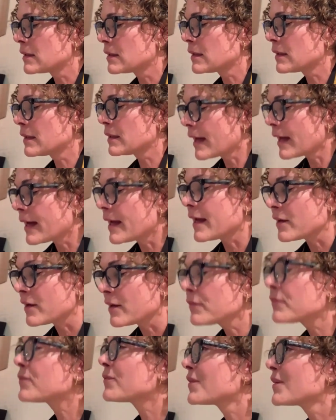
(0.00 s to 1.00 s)

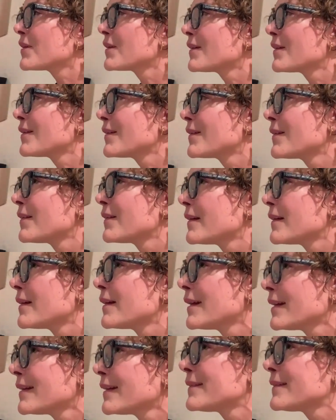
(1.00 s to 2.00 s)
life
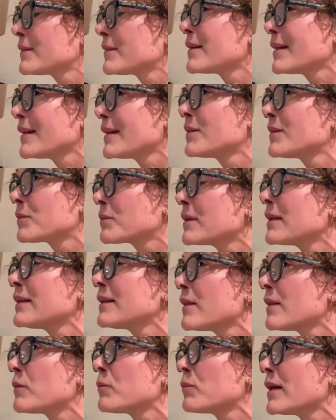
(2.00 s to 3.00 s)
is
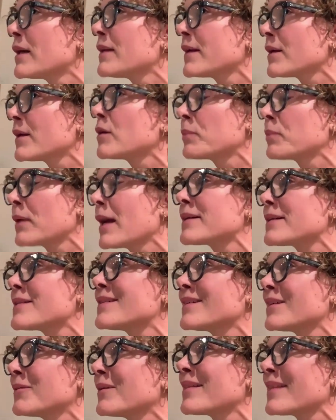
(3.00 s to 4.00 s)
really the one that you're
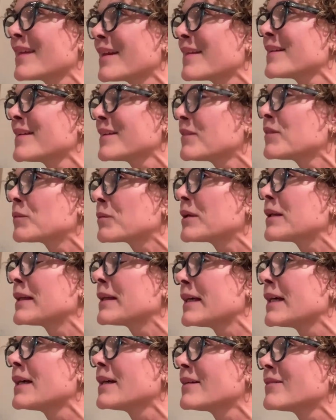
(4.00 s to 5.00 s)
practicing with, and this is
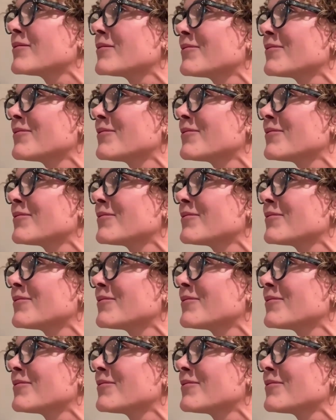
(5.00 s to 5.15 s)
really it.